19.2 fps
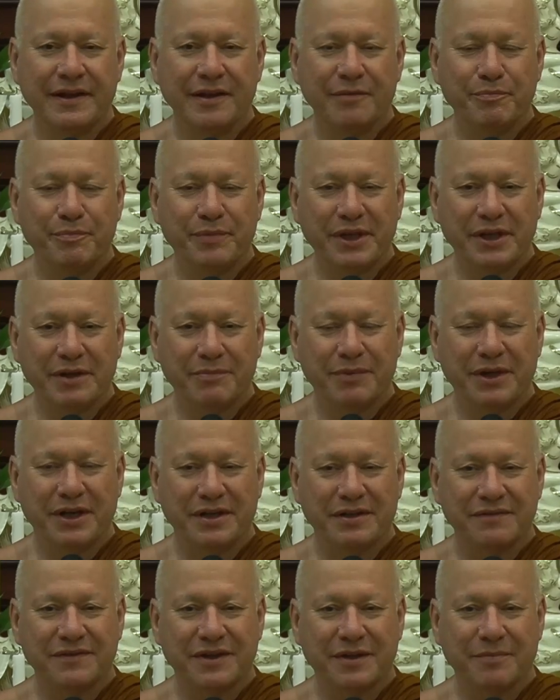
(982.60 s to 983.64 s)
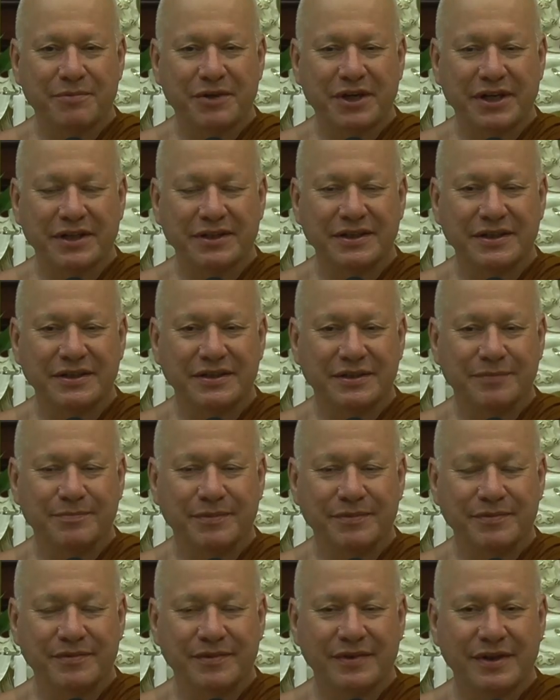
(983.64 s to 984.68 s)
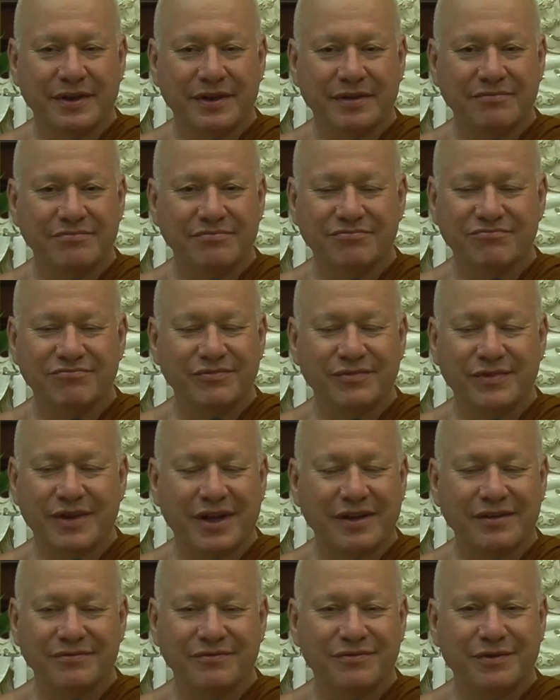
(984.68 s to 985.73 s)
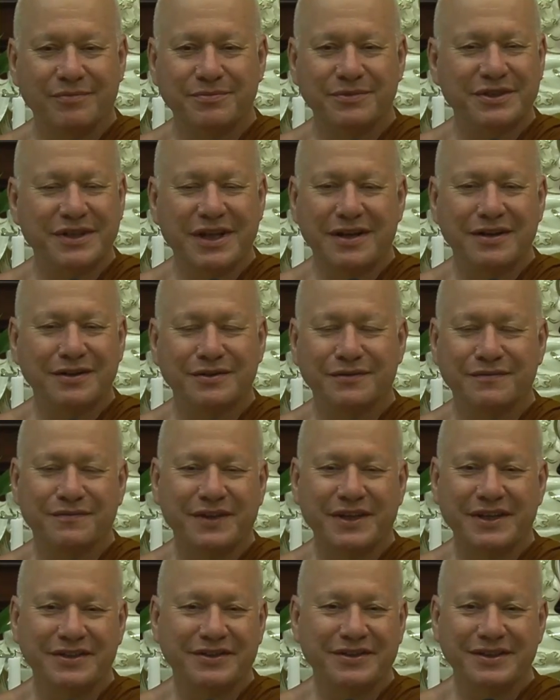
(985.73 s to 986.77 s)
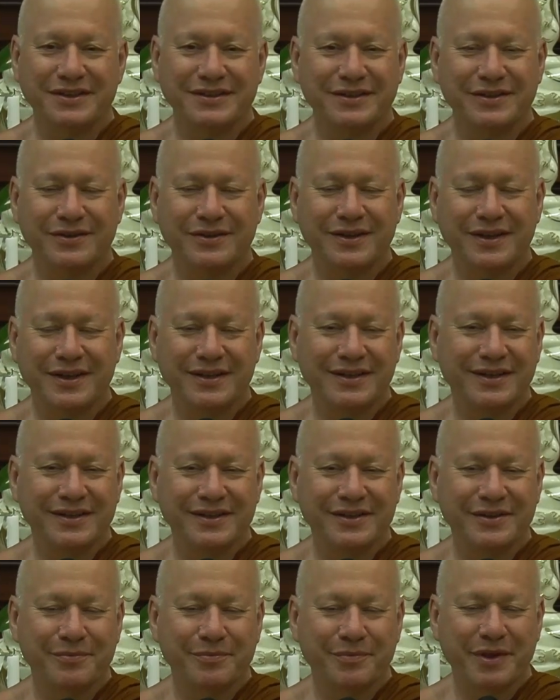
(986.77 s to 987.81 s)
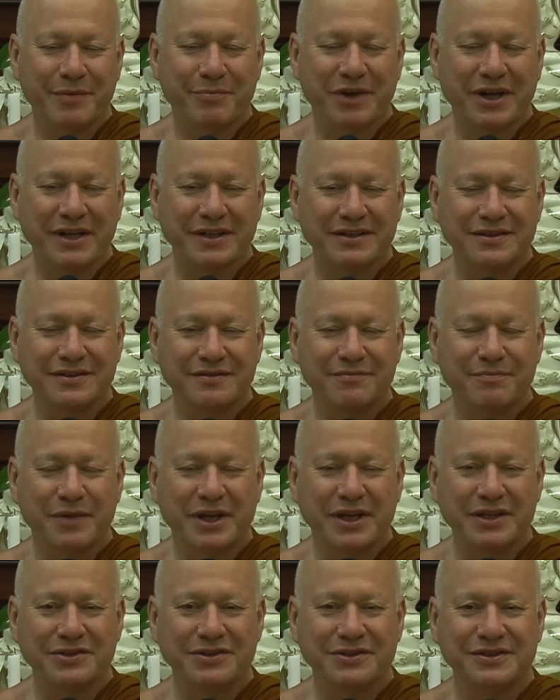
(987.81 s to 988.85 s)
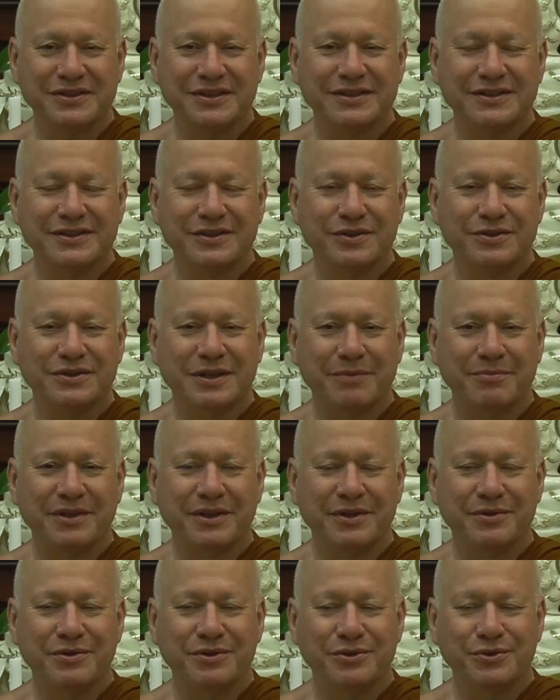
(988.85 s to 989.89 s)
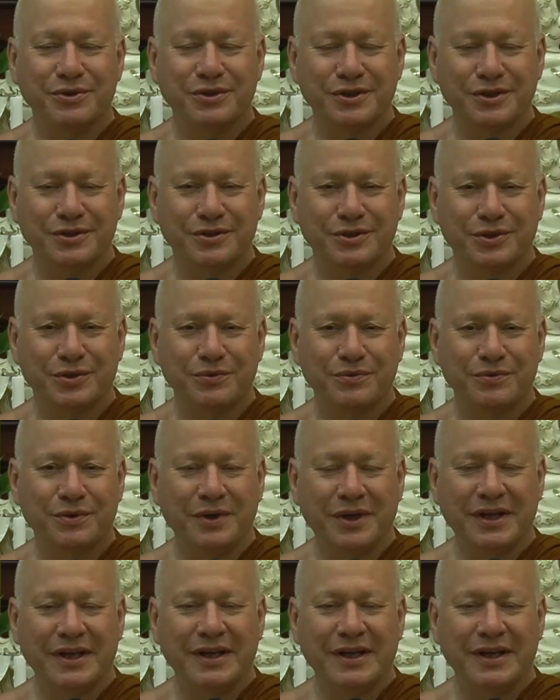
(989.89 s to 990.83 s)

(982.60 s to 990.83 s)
A big part of our practice, from start to finish, is not, the practice of patience is not something you just do